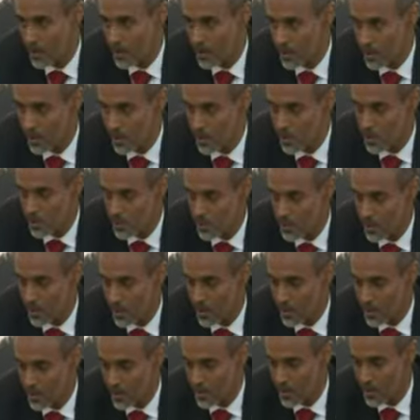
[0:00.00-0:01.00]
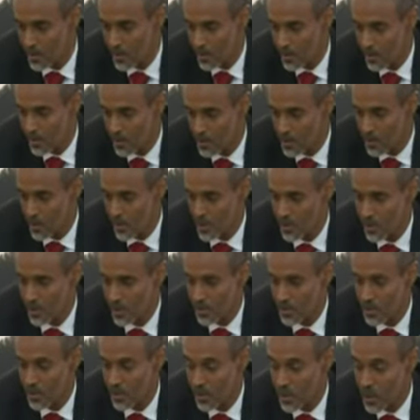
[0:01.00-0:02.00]
the ambassador of, the, of
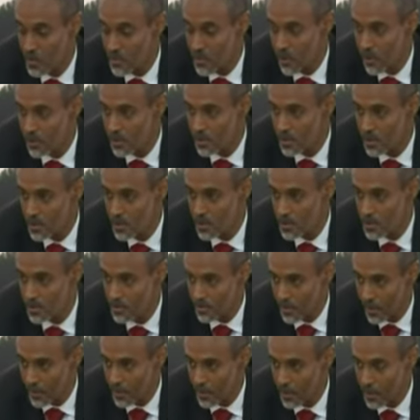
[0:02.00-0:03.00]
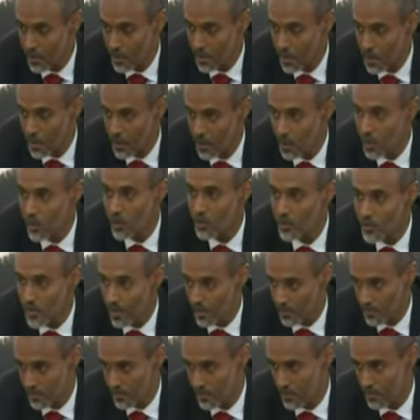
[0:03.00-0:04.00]
Russia Sergei Kazmutov in
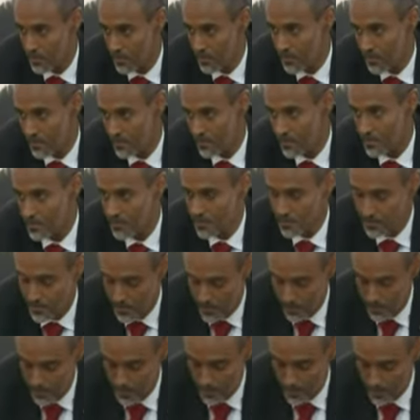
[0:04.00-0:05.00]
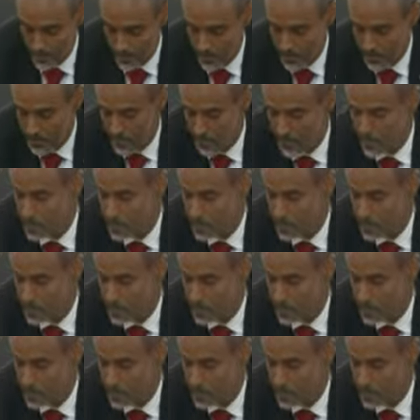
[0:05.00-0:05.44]
his cabinet, in